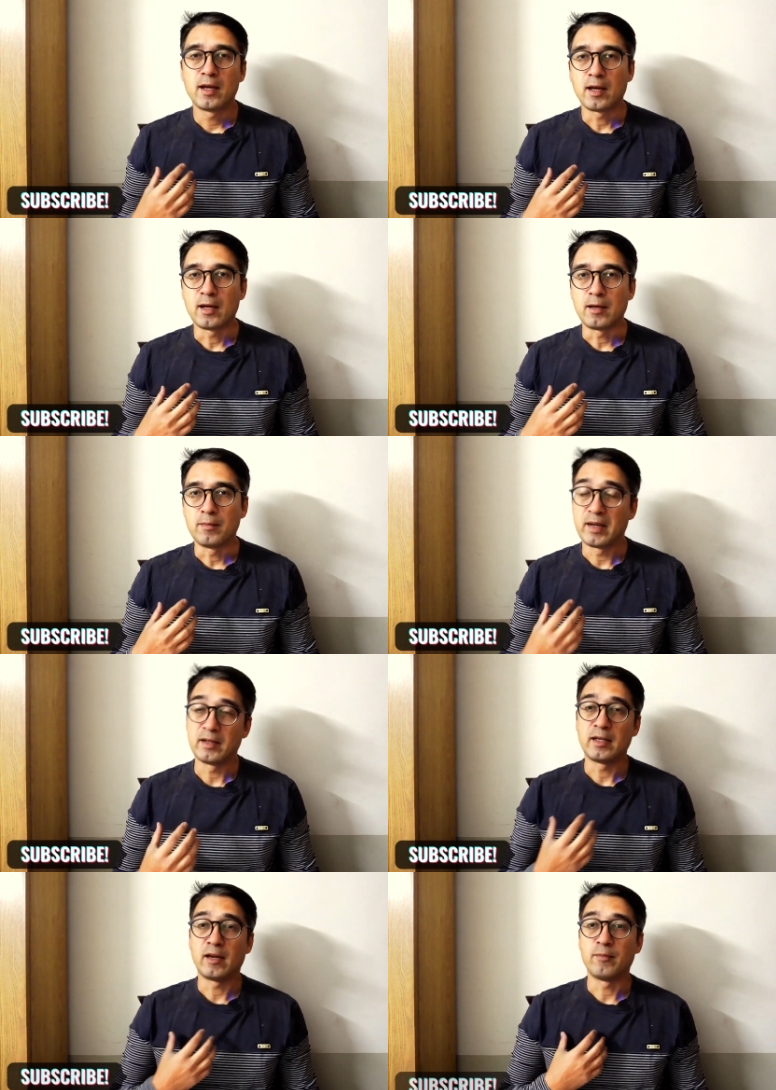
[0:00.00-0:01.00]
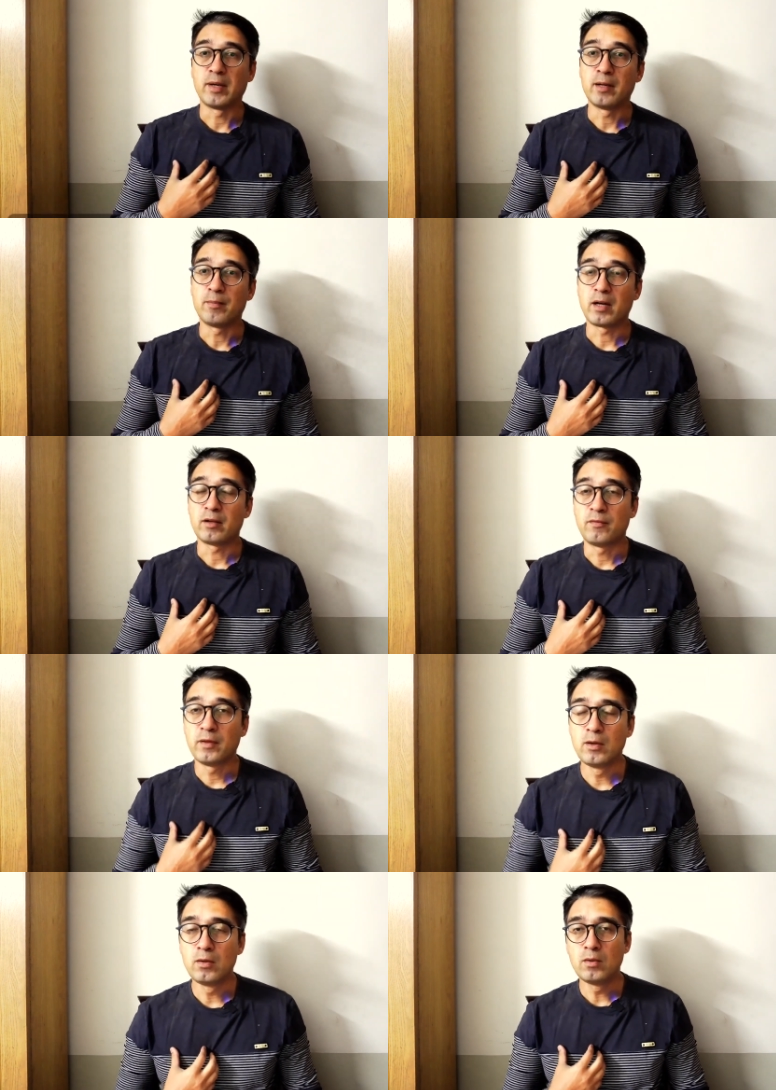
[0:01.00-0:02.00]
Uh, mainly I've been hit by the
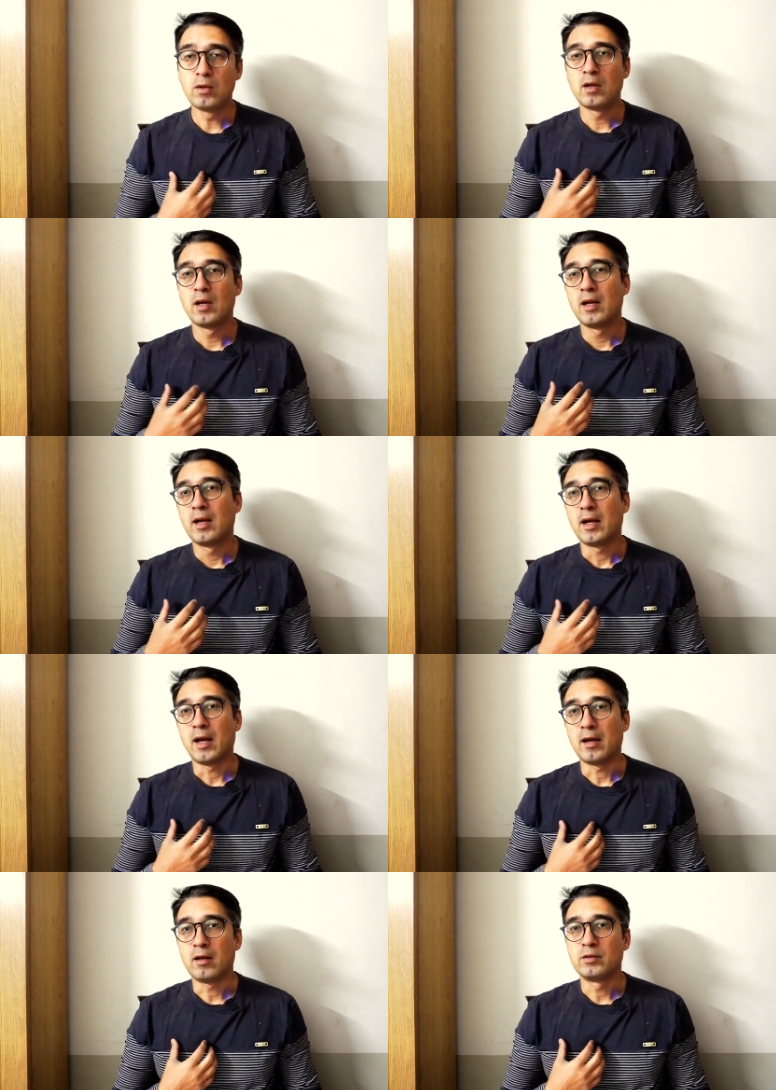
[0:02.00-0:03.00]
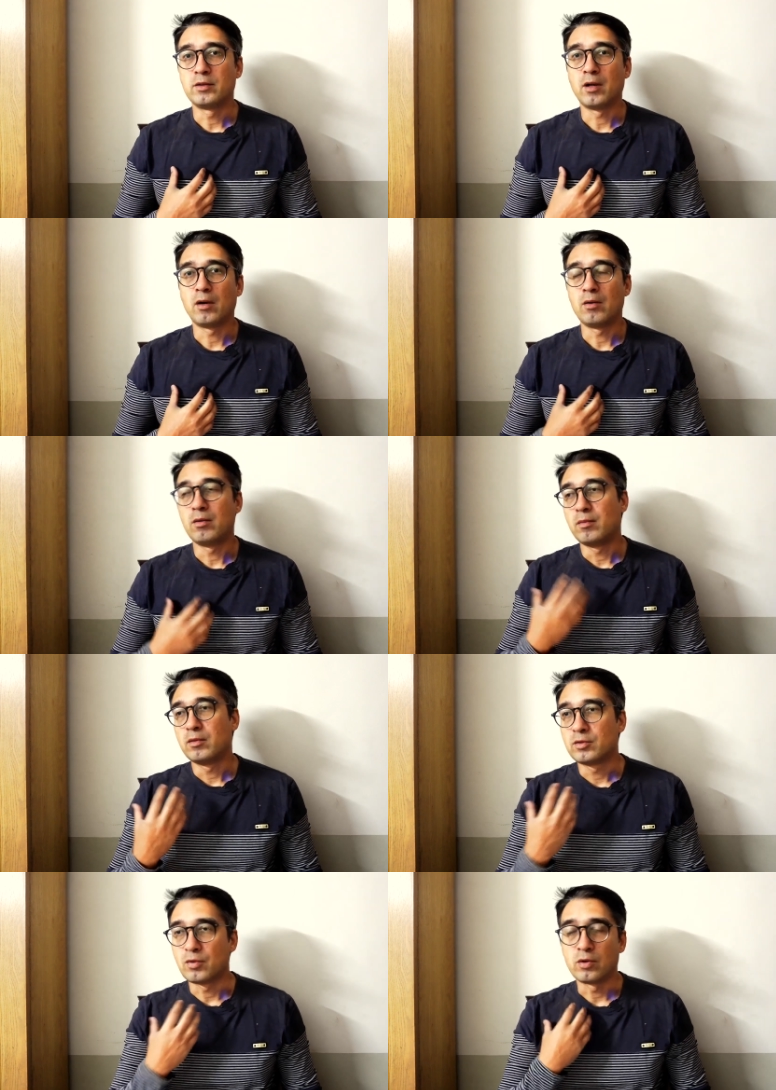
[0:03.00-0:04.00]
flu and also
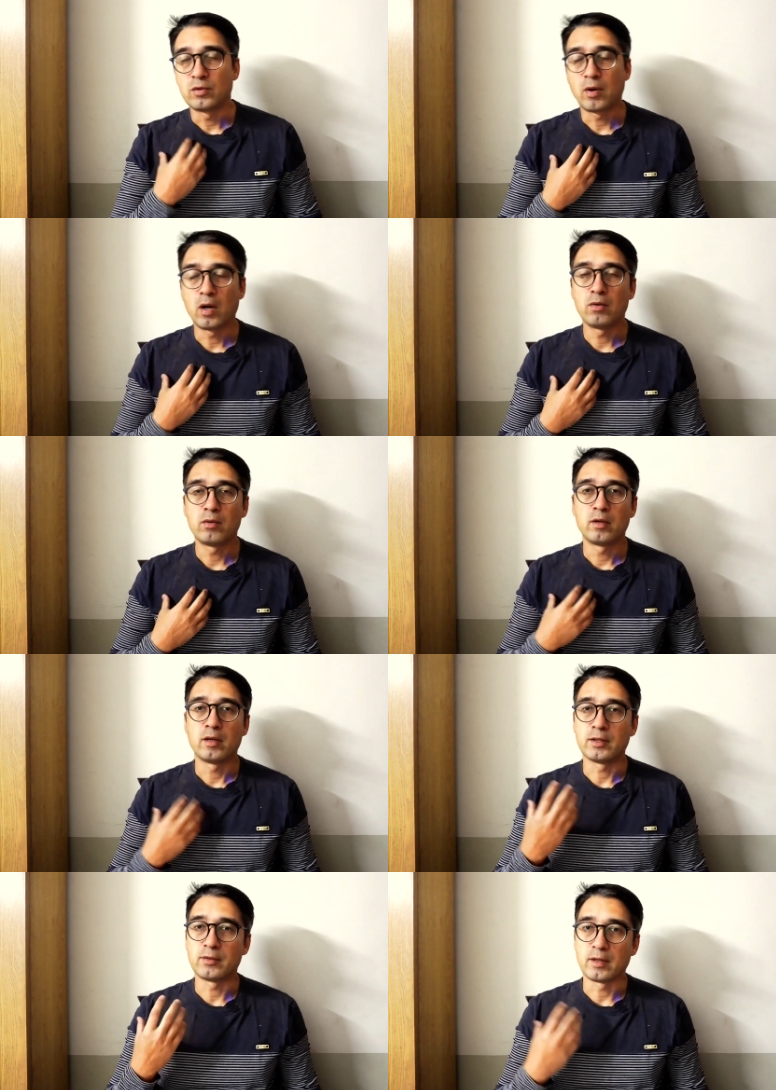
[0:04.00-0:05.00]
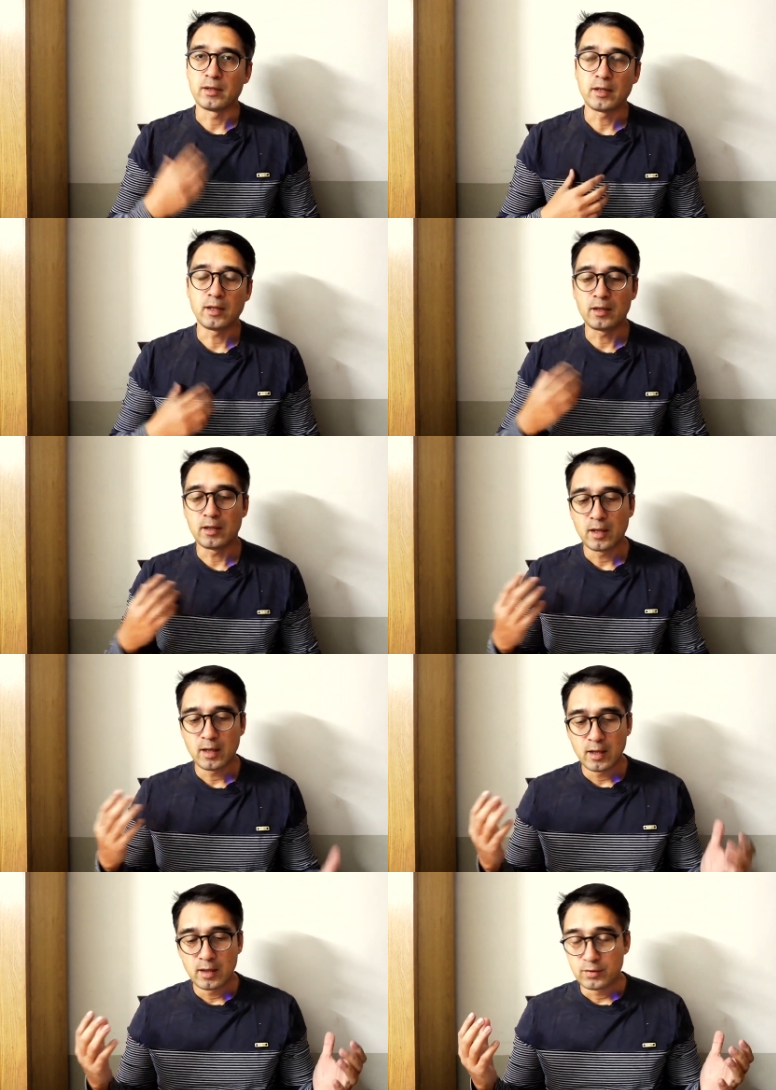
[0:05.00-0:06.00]
sore throat, as you can tell.
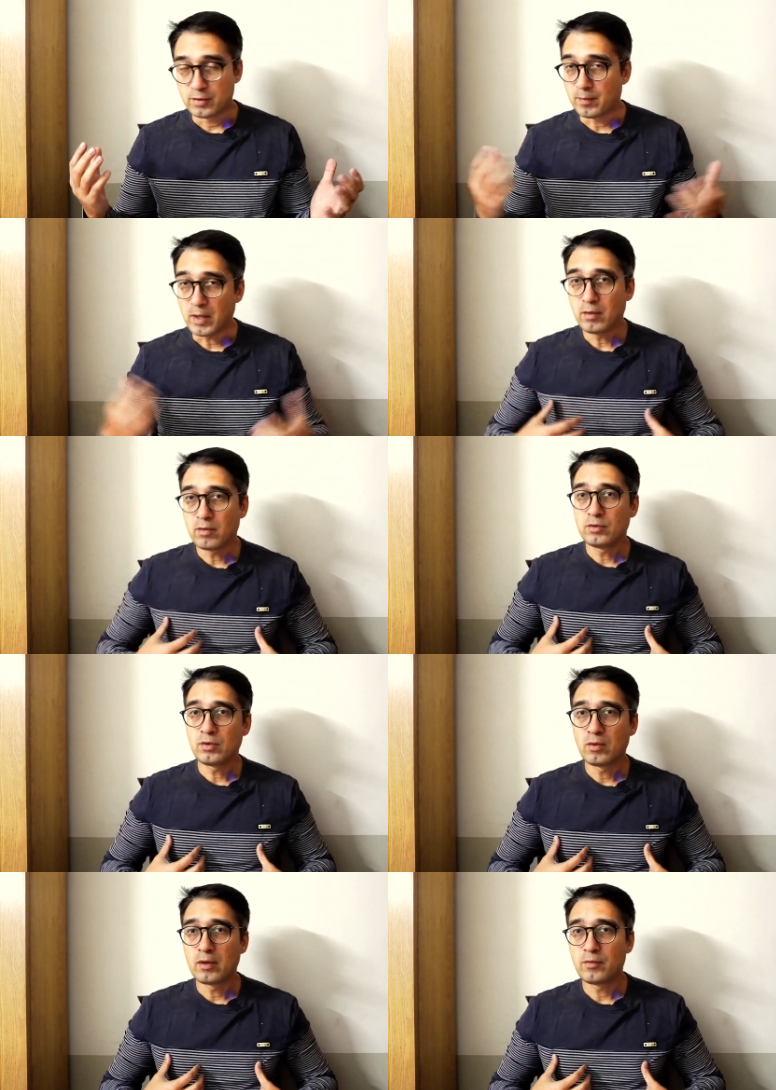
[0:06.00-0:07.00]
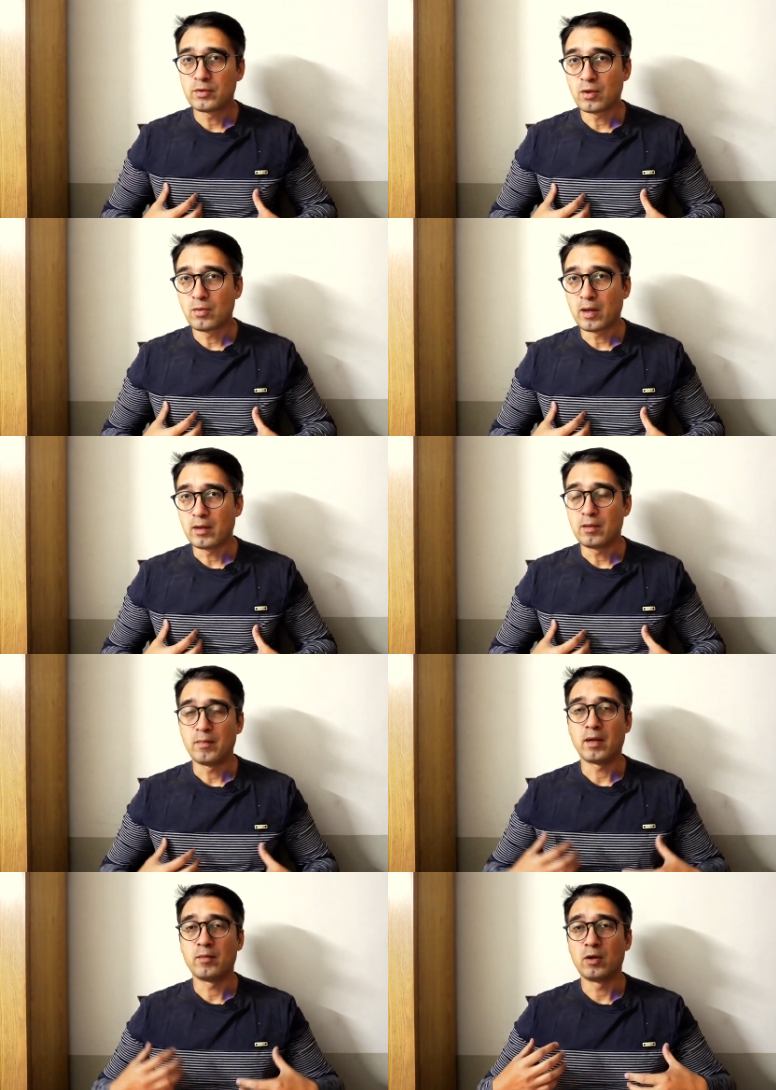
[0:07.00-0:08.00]
So I'm not doing so good, so well,
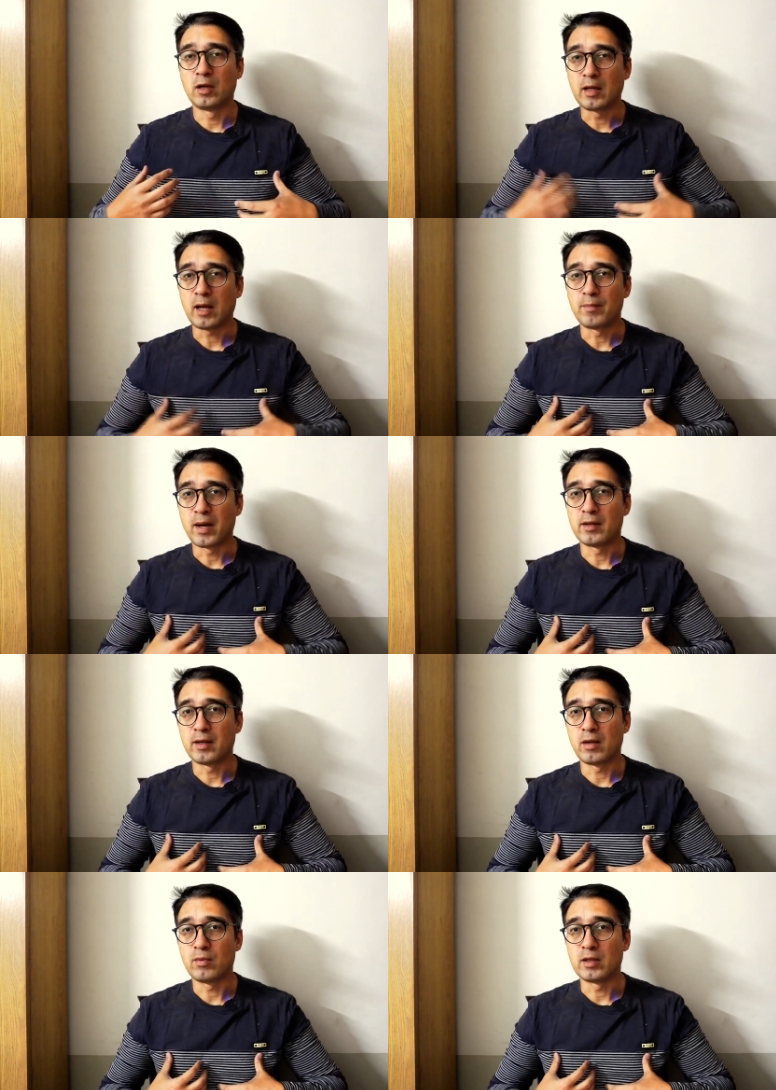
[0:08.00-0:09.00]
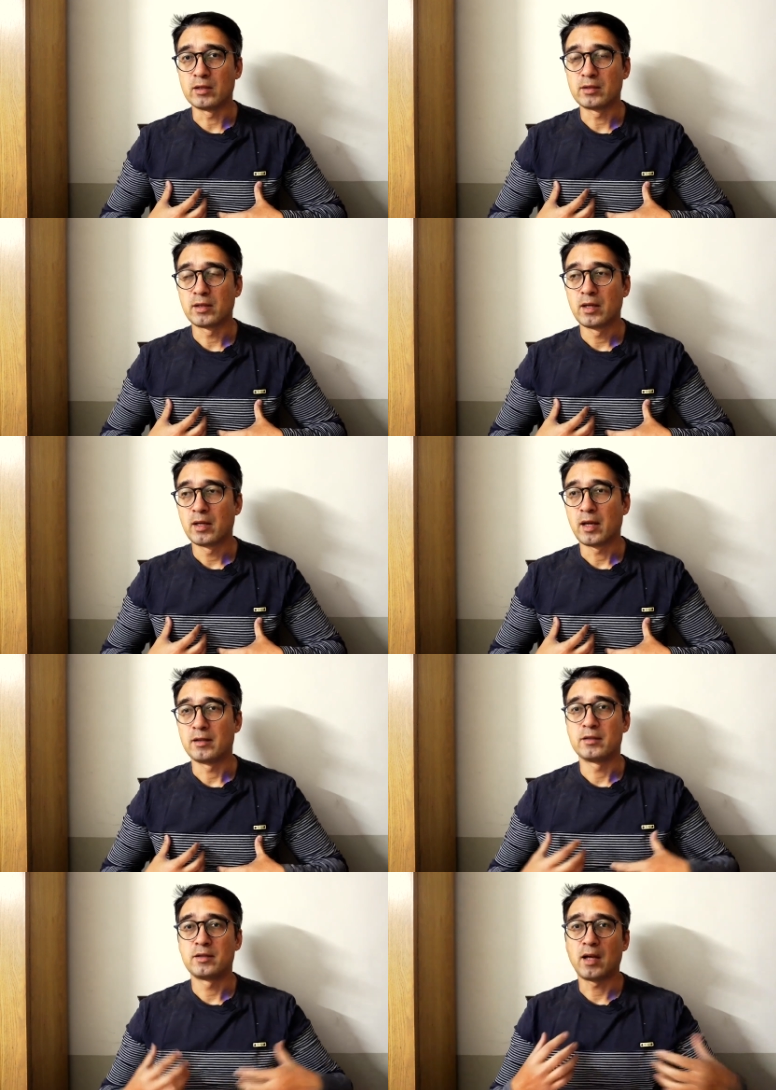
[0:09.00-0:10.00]
but I'm doing a lot better than I was at
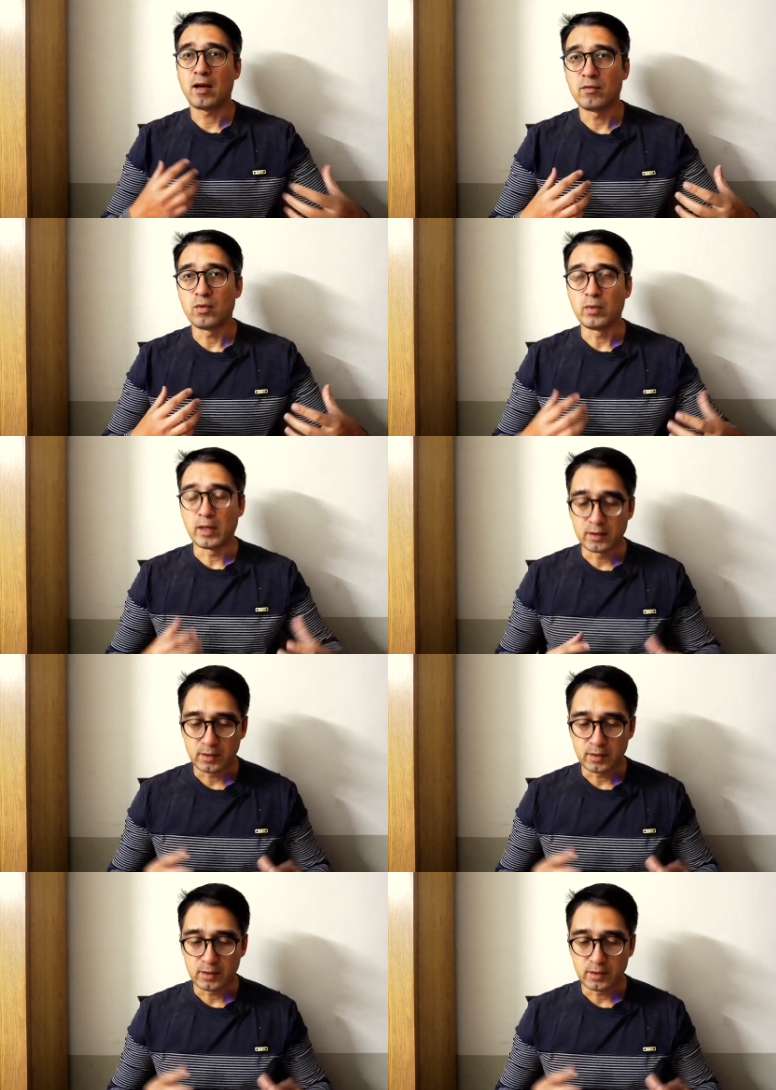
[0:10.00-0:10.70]
the start of the week.